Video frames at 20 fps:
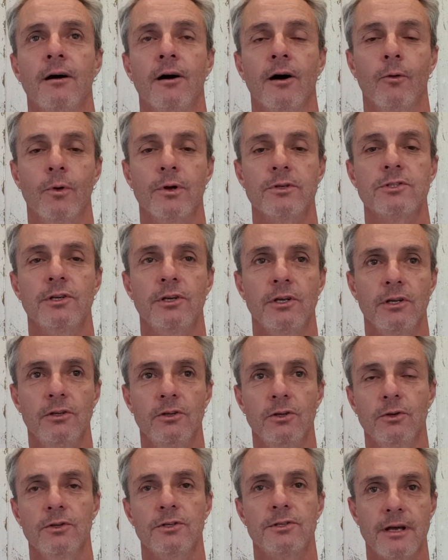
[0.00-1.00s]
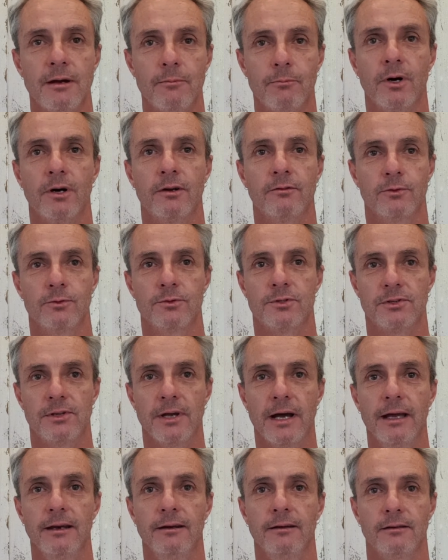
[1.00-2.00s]
I want you to use that mindful
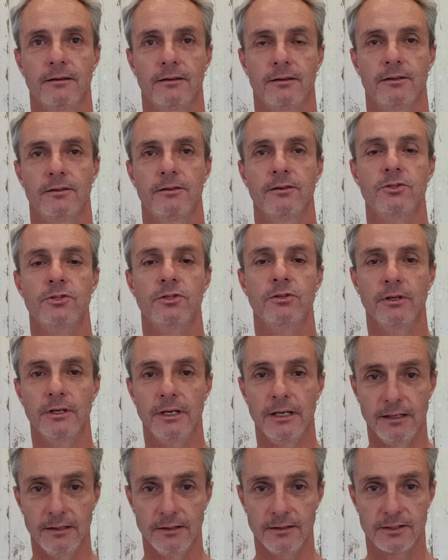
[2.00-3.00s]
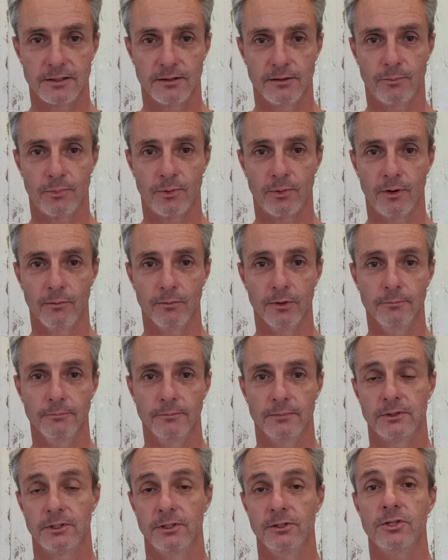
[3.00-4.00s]
state to tune into the
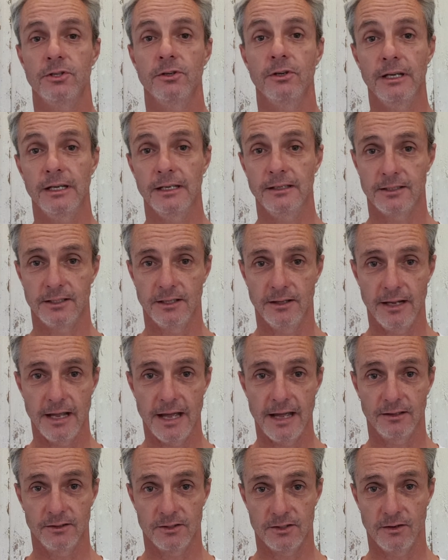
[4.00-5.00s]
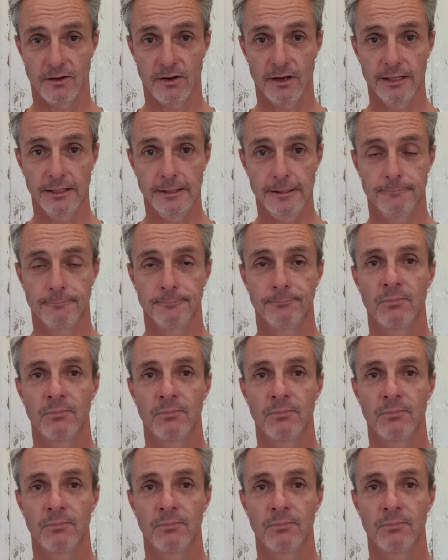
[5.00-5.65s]
problem, to tune into the anxiety.